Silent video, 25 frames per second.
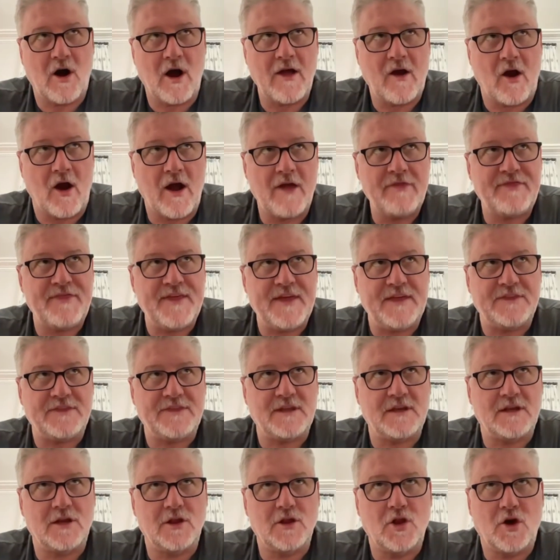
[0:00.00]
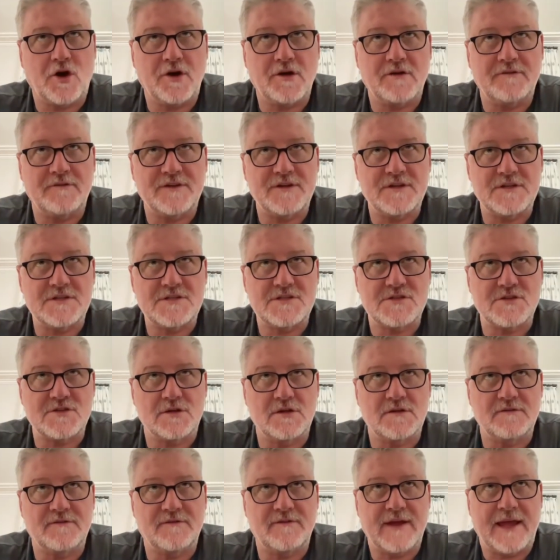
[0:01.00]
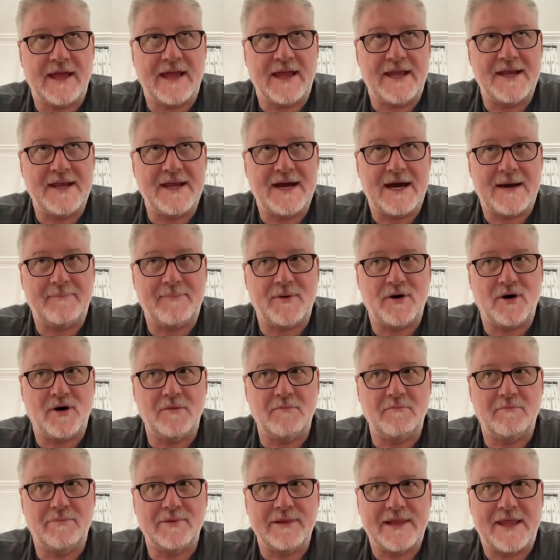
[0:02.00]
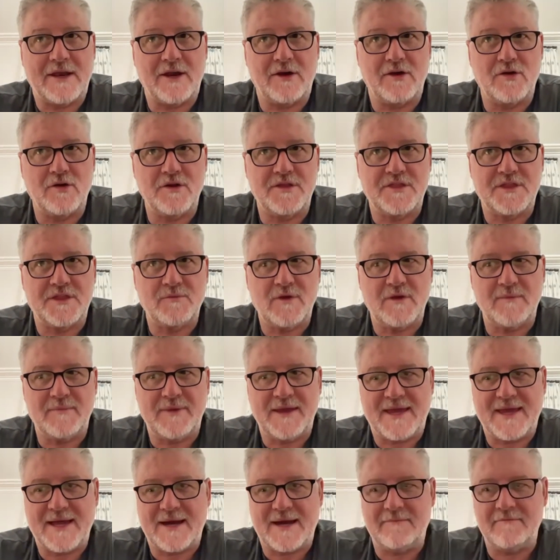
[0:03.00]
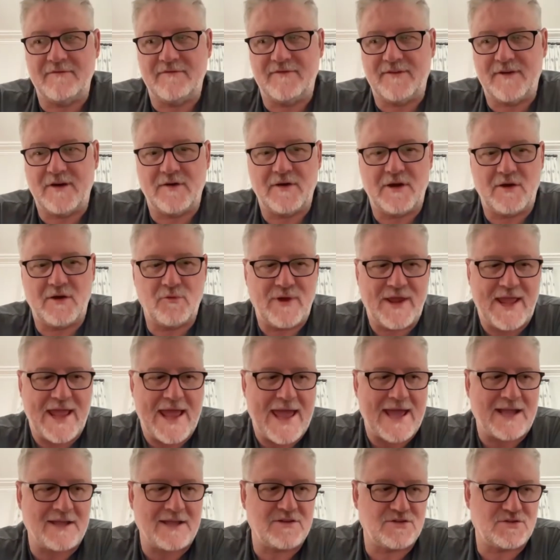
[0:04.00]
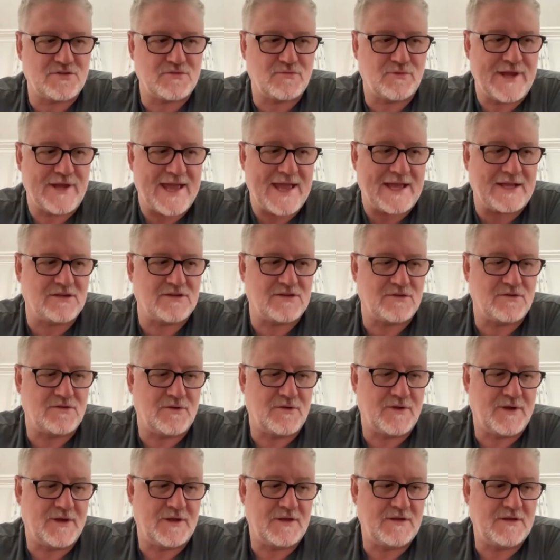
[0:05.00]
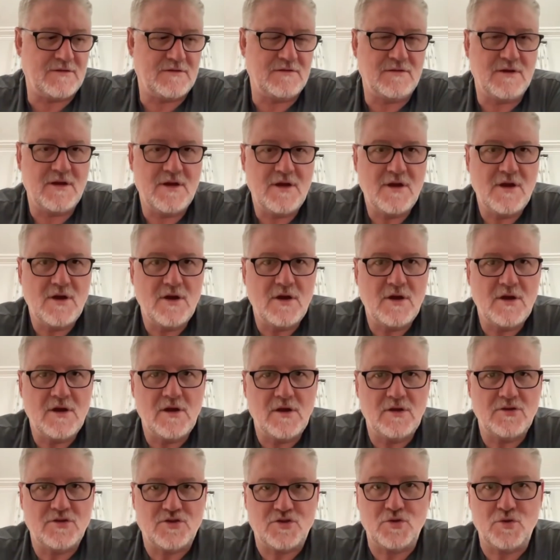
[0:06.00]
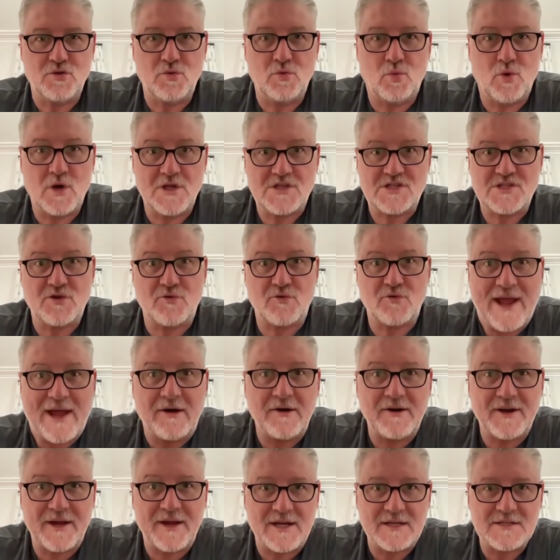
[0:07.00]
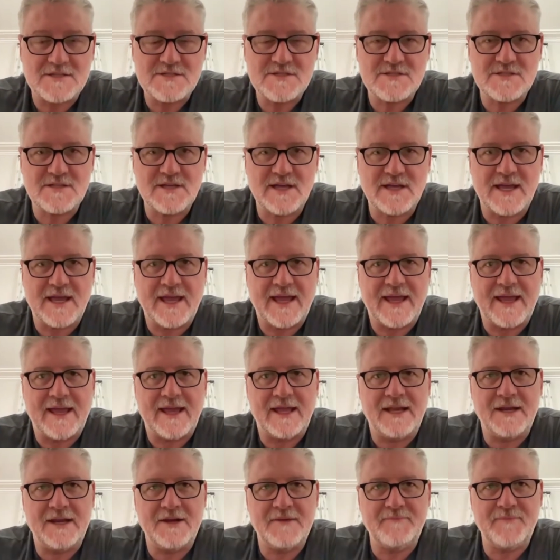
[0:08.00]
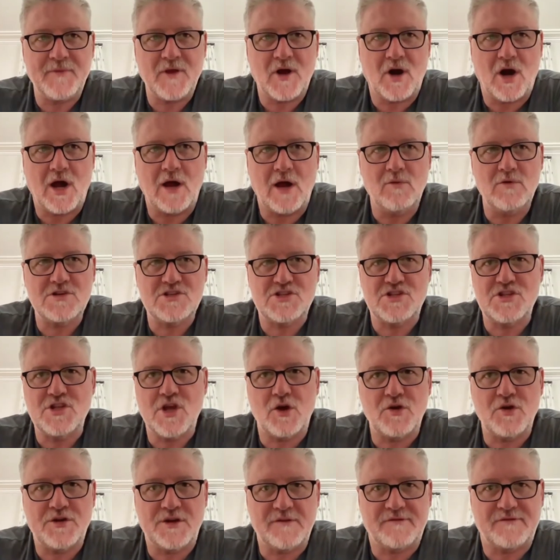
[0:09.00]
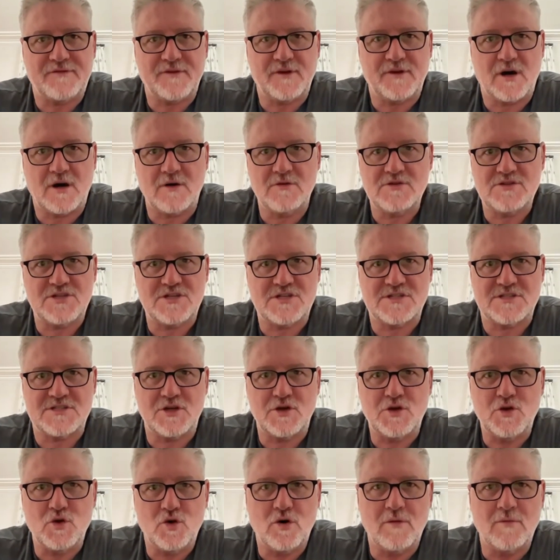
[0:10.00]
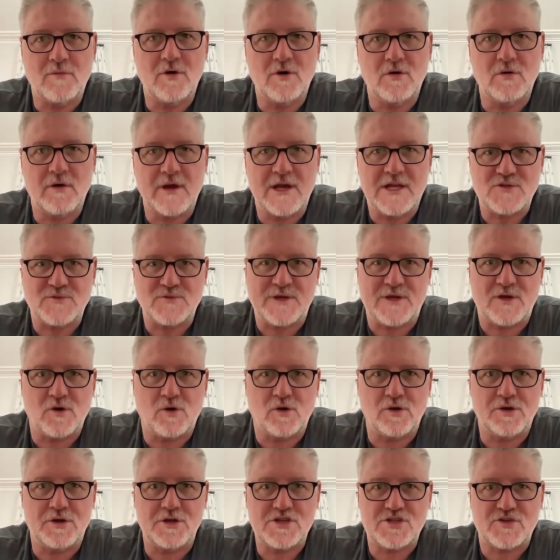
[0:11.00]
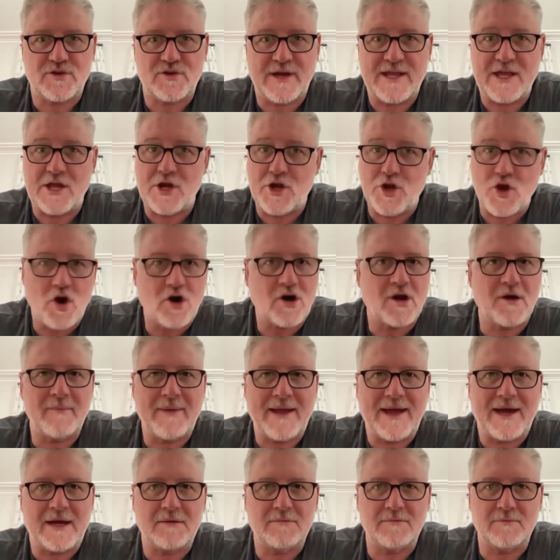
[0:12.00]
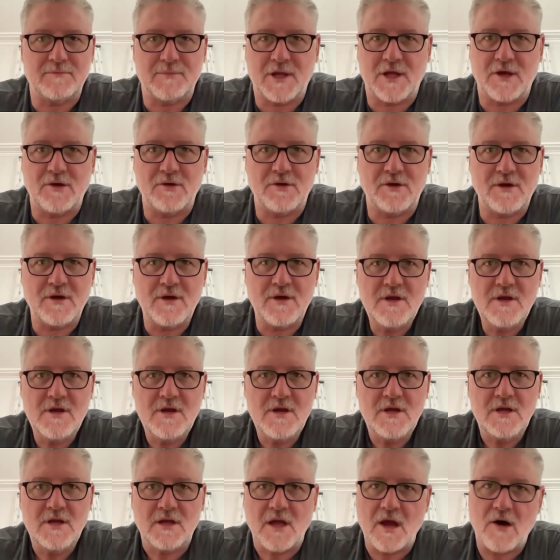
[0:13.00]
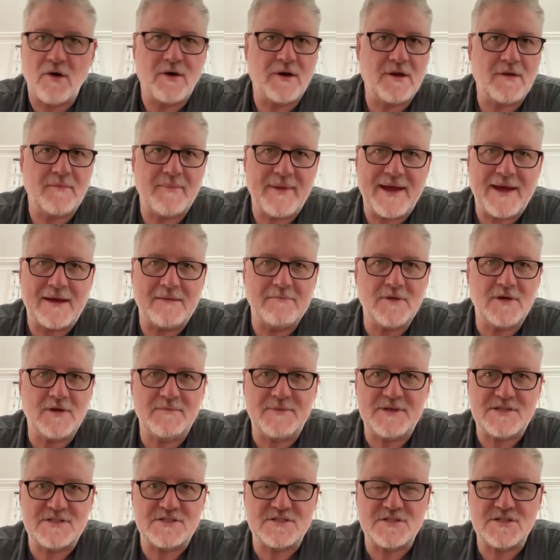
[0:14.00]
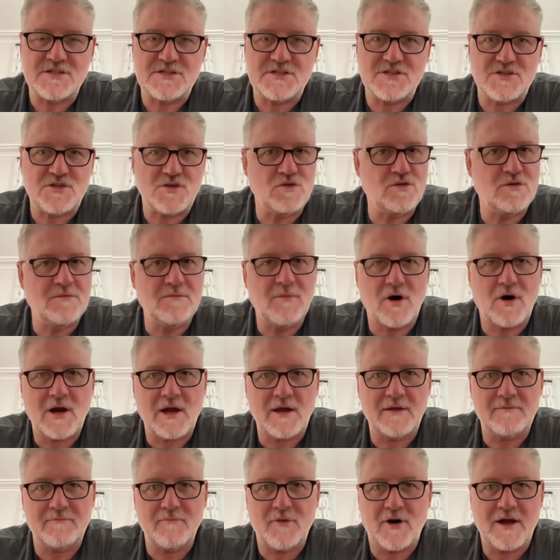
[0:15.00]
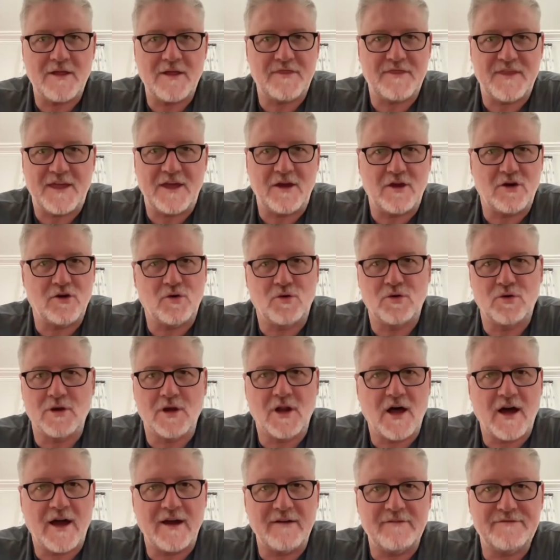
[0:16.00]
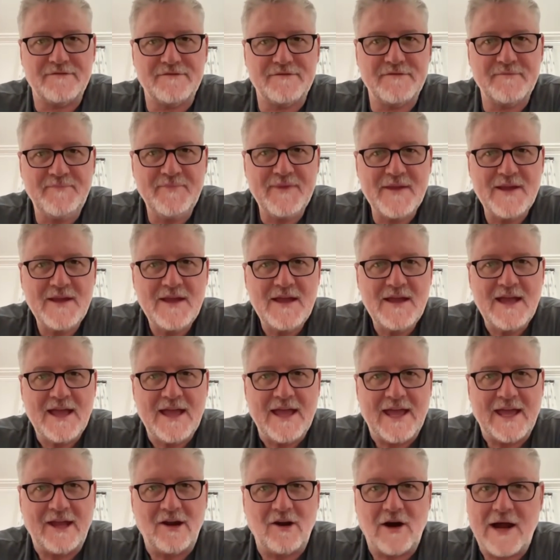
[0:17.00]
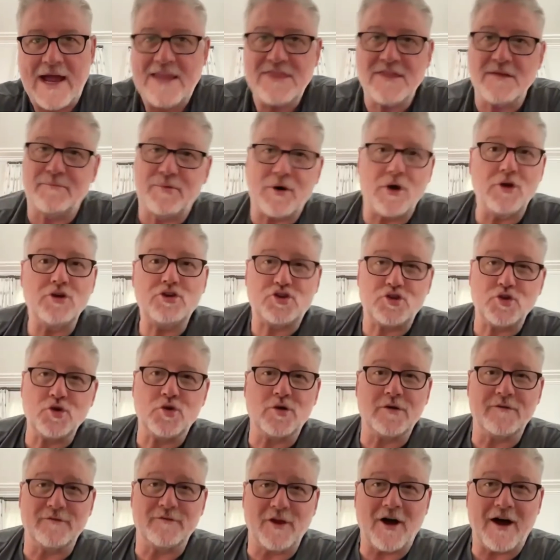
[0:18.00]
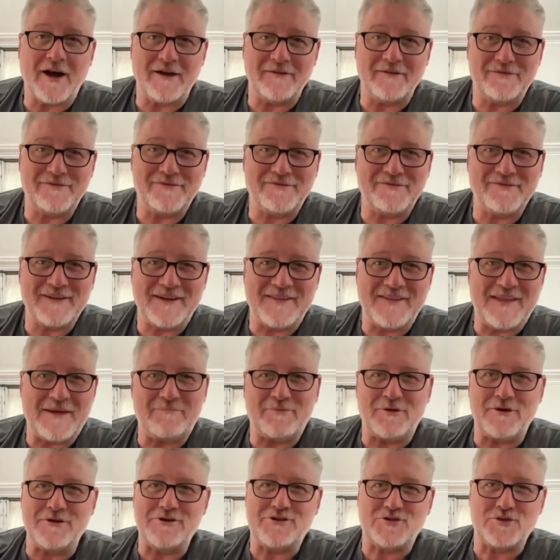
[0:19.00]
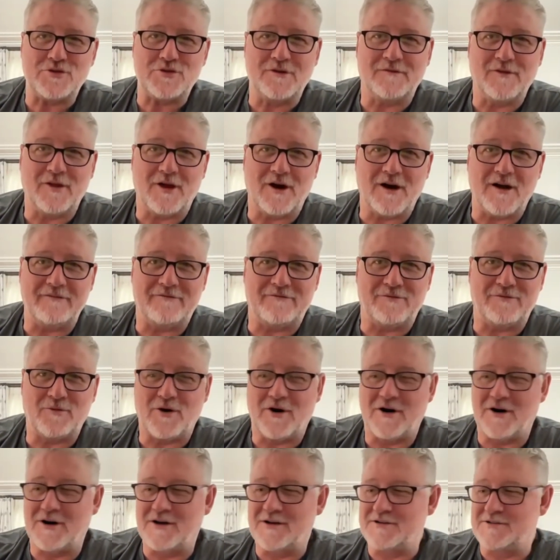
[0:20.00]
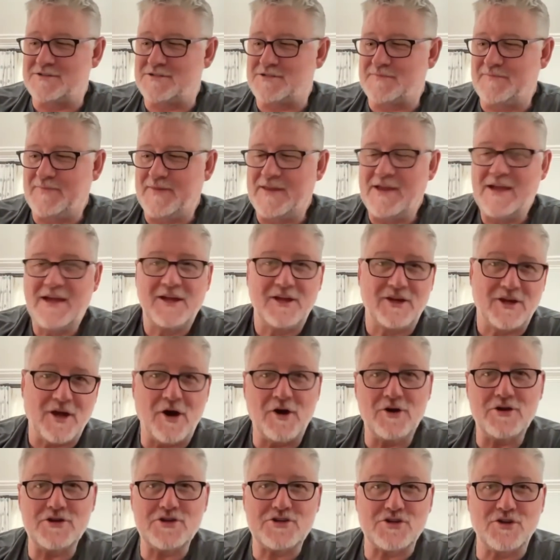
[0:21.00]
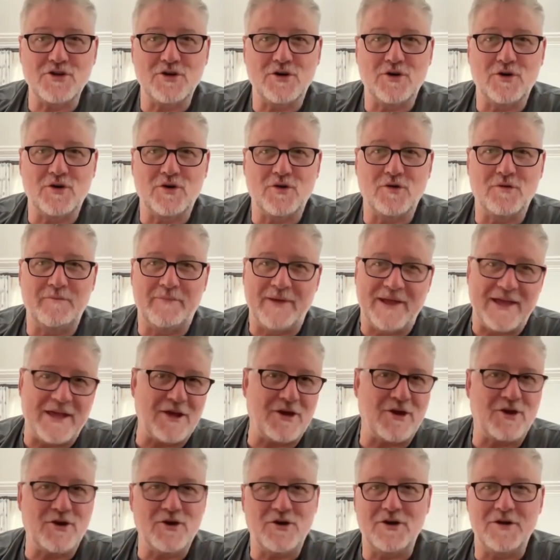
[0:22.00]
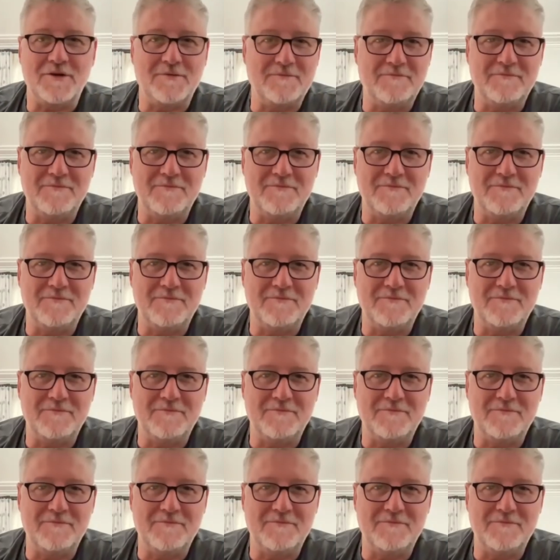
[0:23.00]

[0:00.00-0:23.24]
think that a lot of us sort of end up on planet Earth and we become very reactionary to what's around us. And I was no different. I was just a normal, as we call in Australia, knockabout bloke, going about my business, doing my thing called life. And I had the brochure of life. And that brochure of life was go to school, be a good,